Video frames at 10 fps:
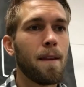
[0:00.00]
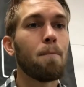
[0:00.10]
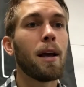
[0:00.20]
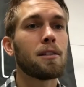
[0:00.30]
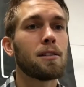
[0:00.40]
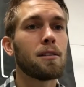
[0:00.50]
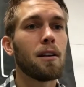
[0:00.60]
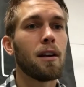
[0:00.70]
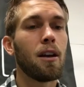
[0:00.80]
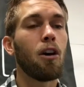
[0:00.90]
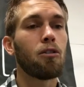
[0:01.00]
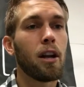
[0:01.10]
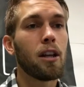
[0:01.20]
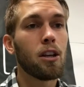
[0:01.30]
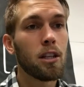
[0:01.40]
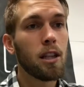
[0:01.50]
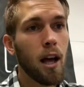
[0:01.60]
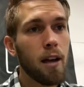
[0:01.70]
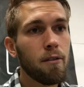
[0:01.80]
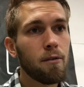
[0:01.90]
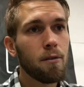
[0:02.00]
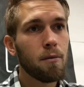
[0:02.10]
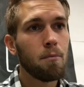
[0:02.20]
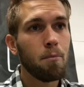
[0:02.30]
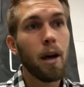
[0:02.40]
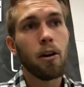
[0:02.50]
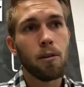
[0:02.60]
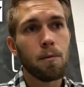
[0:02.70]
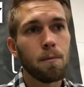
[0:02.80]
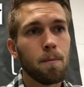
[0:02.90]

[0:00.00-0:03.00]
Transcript: It makes an already good life better.